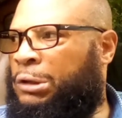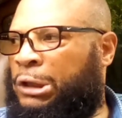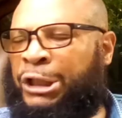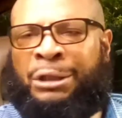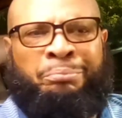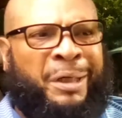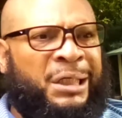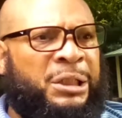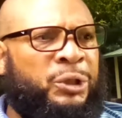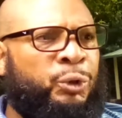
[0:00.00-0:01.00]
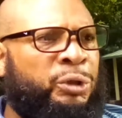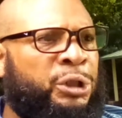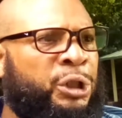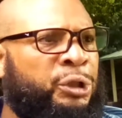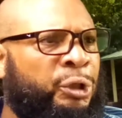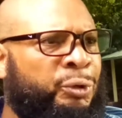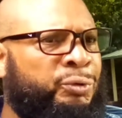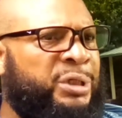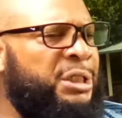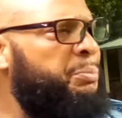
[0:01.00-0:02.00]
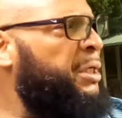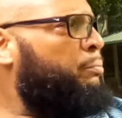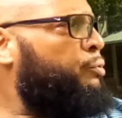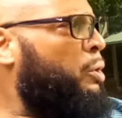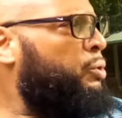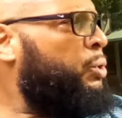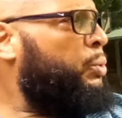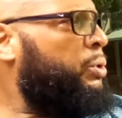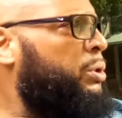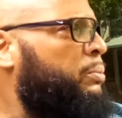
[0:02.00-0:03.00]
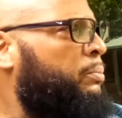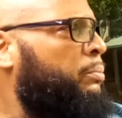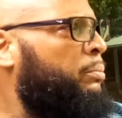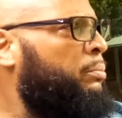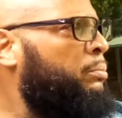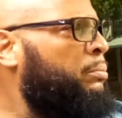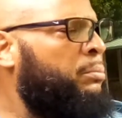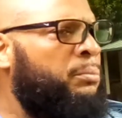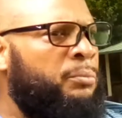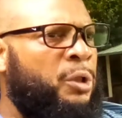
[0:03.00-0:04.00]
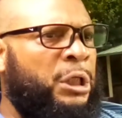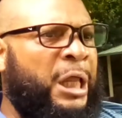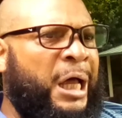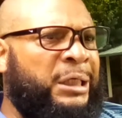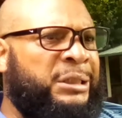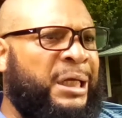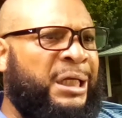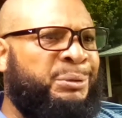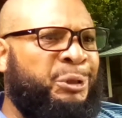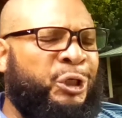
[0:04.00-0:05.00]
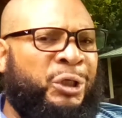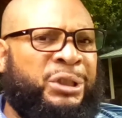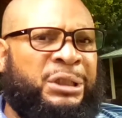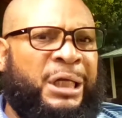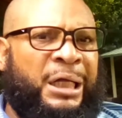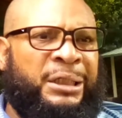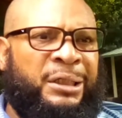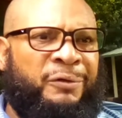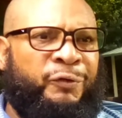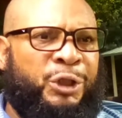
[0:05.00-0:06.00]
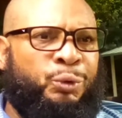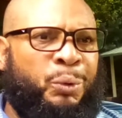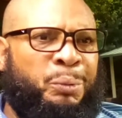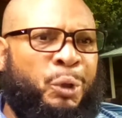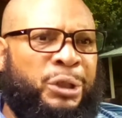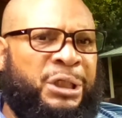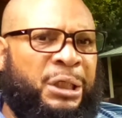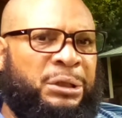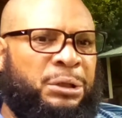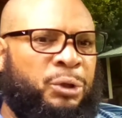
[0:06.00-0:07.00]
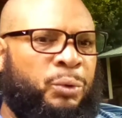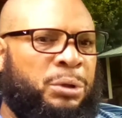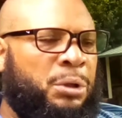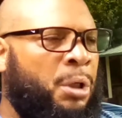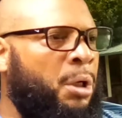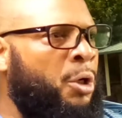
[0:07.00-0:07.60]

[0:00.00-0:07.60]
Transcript: the good message or the good news that's being brought to us. A lot of times because it's not the individual we want telling it to us. Uh